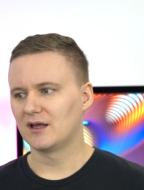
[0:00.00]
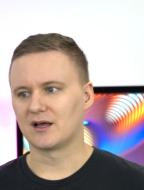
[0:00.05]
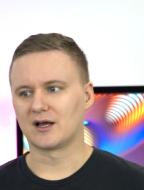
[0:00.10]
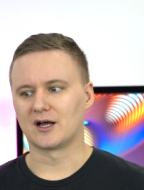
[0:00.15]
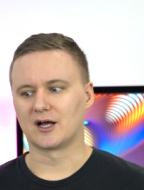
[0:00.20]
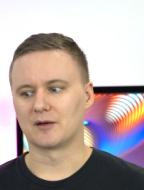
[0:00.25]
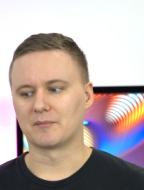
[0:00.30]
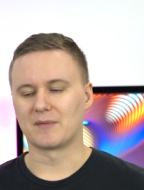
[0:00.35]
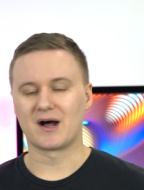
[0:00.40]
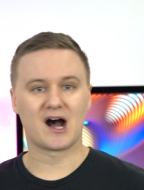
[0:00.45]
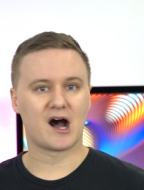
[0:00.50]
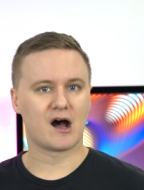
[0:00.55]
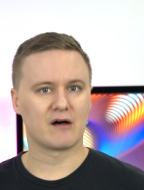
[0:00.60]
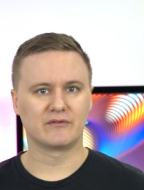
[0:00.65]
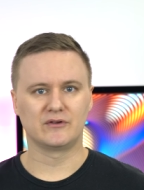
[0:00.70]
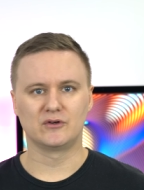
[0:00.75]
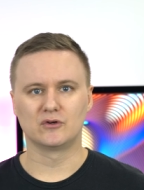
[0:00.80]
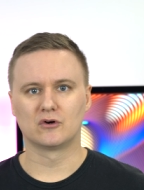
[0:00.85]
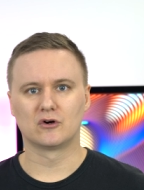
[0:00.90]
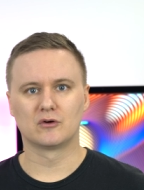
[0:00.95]

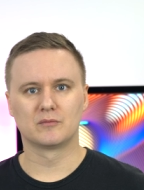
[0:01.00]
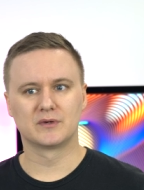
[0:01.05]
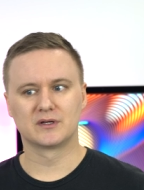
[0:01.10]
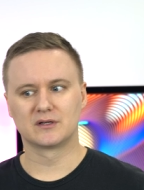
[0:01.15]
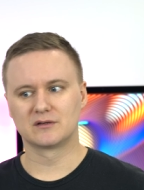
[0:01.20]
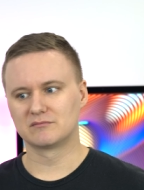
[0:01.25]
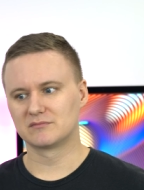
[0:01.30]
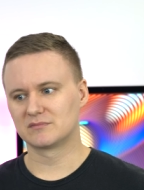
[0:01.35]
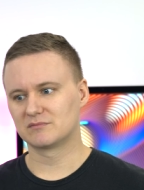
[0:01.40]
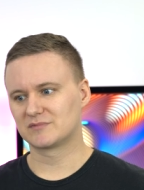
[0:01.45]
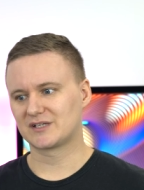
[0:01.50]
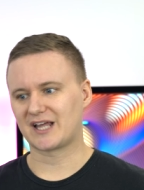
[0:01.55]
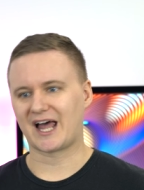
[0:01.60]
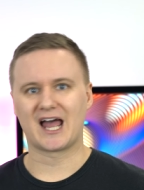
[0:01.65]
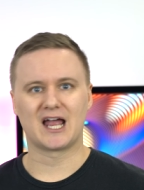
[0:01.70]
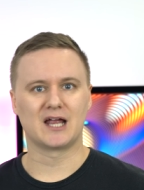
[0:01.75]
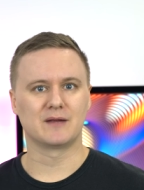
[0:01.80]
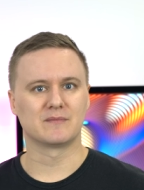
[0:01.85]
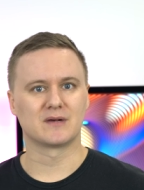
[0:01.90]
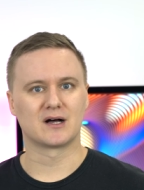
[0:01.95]
Harvey Norman,
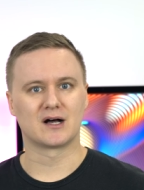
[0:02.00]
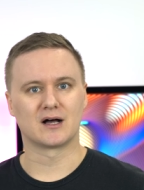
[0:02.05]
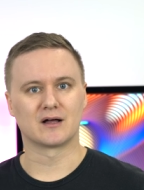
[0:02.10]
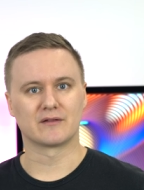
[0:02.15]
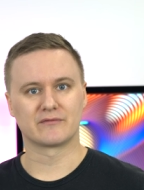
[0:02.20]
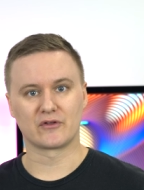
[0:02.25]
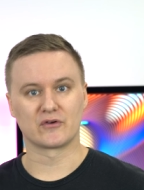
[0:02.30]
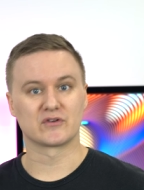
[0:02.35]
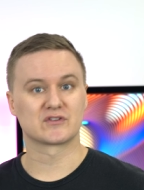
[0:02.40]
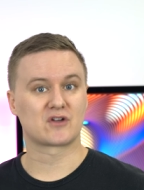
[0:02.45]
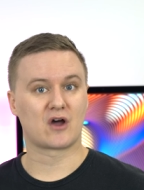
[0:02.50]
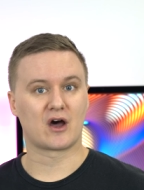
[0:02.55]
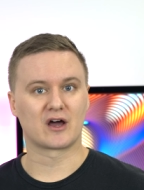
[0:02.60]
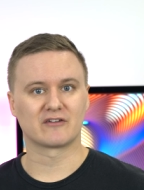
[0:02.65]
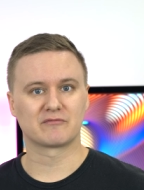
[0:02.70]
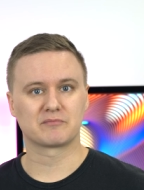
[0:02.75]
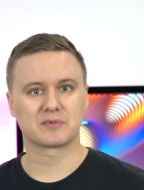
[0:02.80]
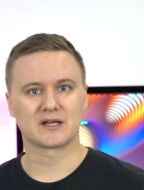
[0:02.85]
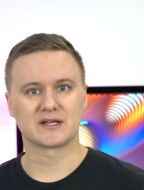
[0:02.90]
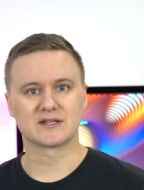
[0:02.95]
Kmart, those
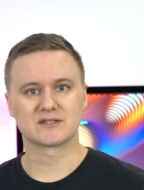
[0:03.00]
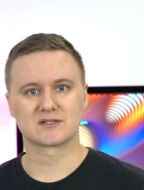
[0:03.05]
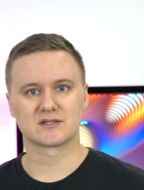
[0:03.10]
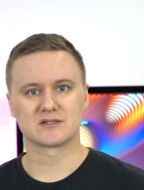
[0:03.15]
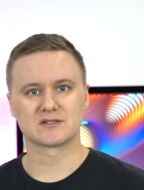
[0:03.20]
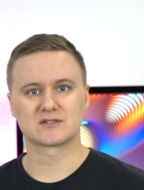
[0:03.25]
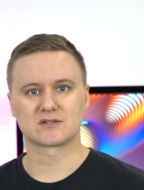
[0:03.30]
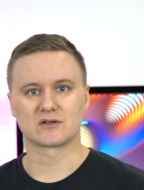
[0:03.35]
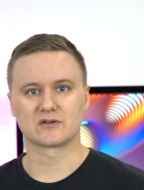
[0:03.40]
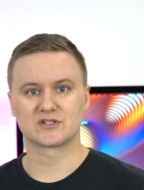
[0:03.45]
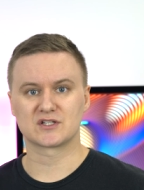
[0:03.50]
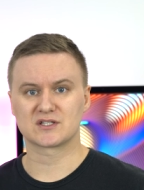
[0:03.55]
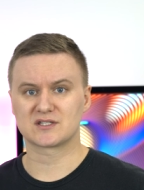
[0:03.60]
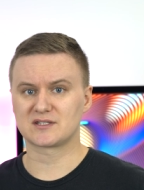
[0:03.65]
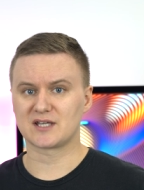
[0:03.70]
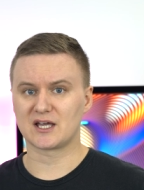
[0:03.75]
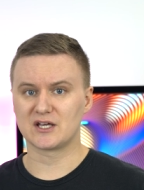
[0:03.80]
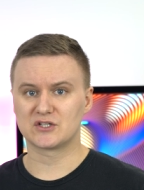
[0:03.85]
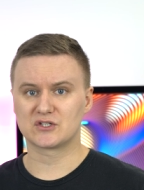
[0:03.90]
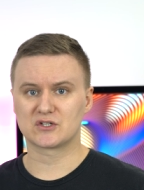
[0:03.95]
kind of places. So just
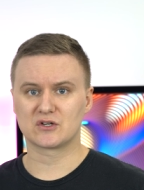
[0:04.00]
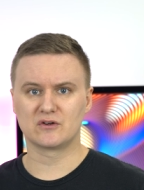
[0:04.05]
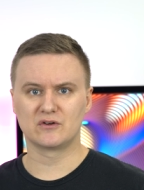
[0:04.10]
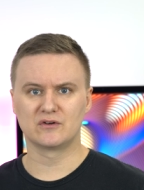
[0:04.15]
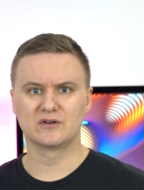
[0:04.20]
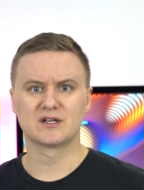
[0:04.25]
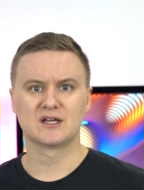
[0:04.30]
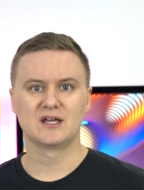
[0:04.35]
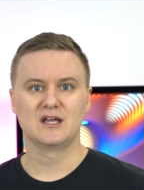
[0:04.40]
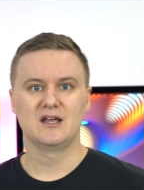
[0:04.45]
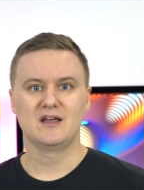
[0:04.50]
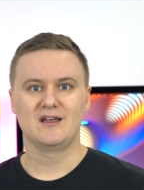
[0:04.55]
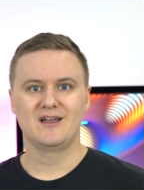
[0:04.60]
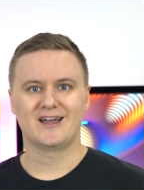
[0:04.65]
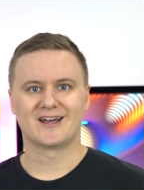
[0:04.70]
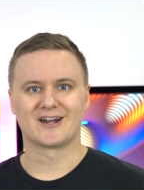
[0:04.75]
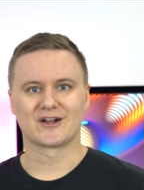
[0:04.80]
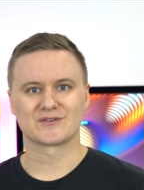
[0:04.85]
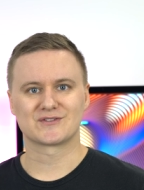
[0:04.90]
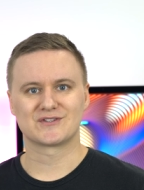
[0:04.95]
stay tuned,
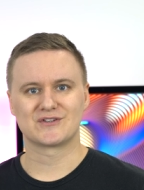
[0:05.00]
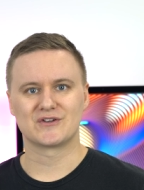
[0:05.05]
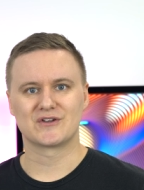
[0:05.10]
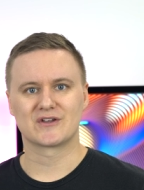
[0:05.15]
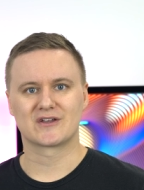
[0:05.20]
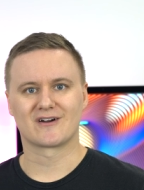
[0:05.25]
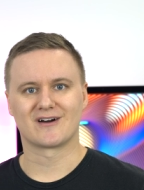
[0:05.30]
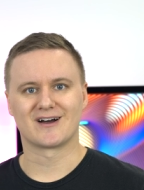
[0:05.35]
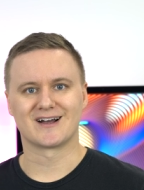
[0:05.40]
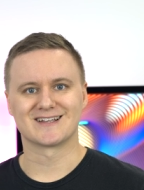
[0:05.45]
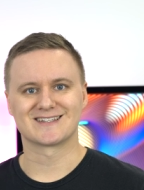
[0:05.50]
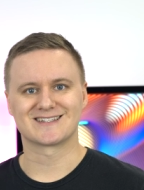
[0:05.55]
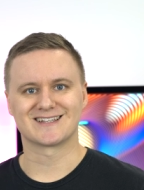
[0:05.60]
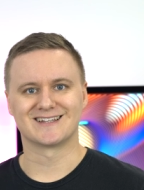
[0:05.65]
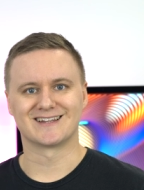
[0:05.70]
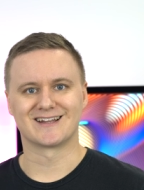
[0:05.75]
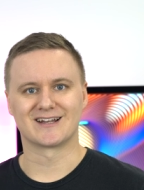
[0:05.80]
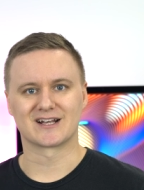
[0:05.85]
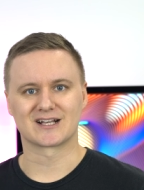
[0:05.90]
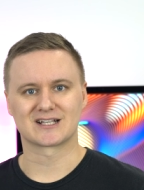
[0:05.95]
and I'll see you guys
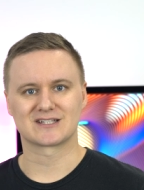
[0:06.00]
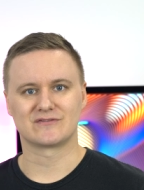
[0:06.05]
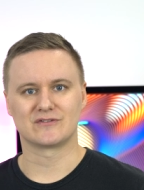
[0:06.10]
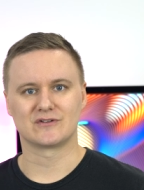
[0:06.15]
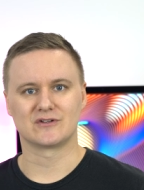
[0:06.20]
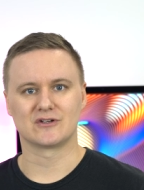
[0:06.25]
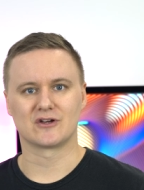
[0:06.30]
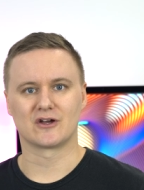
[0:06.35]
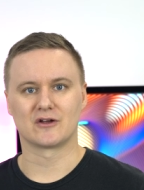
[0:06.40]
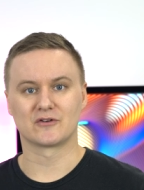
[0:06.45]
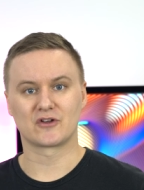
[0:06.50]
in the next video.